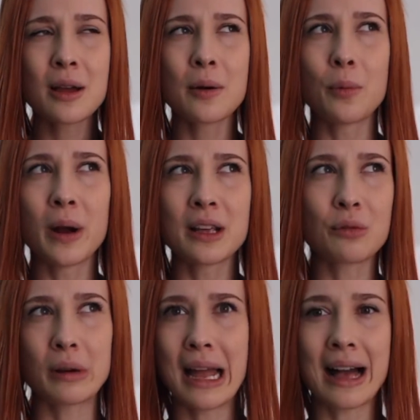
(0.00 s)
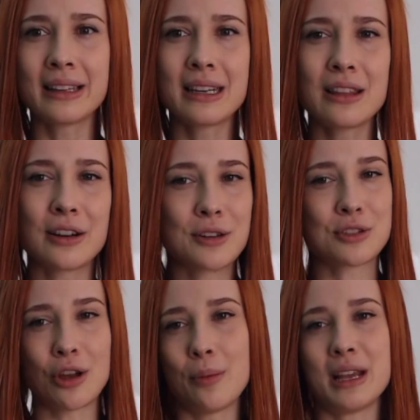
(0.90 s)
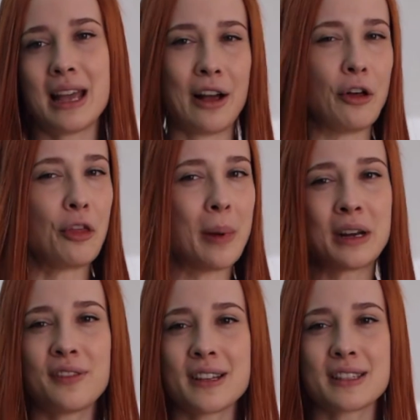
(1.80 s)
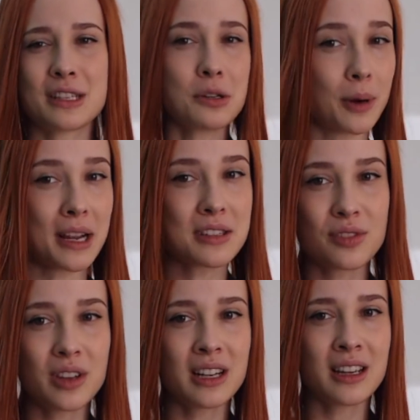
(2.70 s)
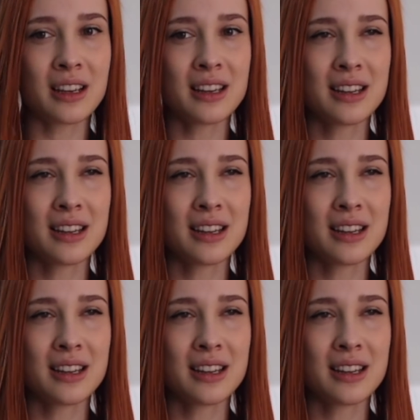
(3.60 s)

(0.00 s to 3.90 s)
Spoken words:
when in reality there are so many health benefits to breastfeeding.